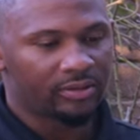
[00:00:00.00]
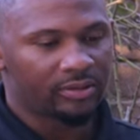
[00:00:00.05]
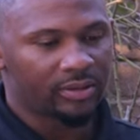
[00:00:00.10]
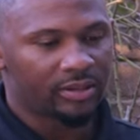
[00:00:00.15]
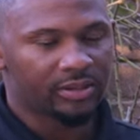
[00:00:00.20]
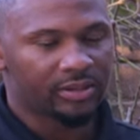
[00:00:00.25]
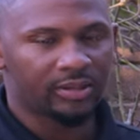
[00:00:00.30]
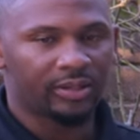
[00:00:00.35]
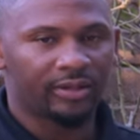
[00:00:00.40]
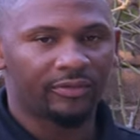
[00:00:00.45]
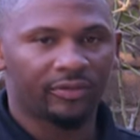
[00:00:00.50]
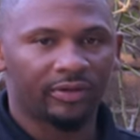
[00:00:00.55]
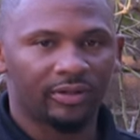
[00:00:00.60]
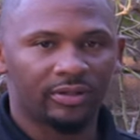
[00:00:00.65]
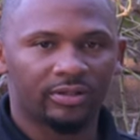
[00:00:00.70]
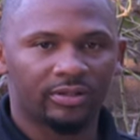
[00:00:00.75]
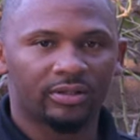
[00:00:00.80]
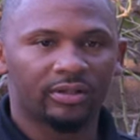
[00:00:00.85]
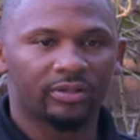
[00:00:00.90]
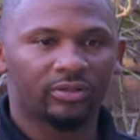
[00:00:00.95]
is
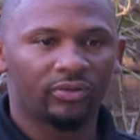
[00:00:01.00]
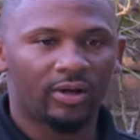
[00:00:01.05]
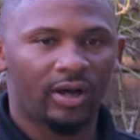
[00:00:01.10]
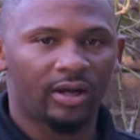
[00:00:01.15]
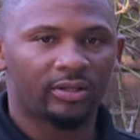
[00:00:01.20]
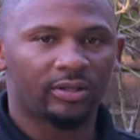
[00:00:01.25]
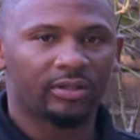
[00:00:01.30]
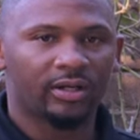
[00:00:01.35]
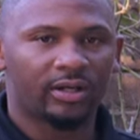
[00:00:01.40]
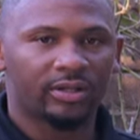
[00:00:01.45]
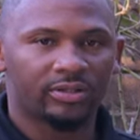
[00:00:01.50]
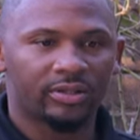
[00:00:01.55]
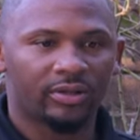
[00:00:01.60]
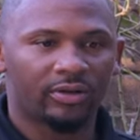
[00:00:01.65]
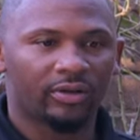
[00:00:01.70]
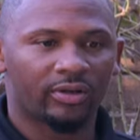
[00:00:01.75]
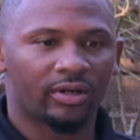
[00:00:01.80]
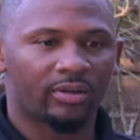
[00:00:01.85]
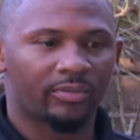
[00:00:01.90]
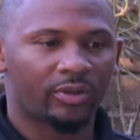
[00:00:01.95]
significant to the new holidays that
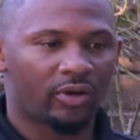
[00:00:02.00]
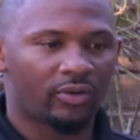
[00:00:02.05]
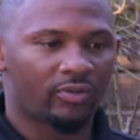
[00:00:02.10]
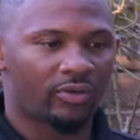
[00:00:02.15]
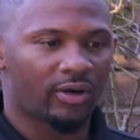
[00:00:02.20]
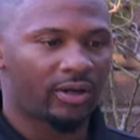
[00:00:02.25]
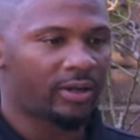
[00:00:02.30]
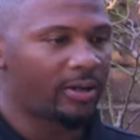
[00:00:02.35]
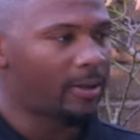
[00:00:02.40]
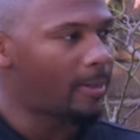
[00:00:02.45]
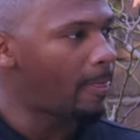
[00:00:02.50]
are coming our way.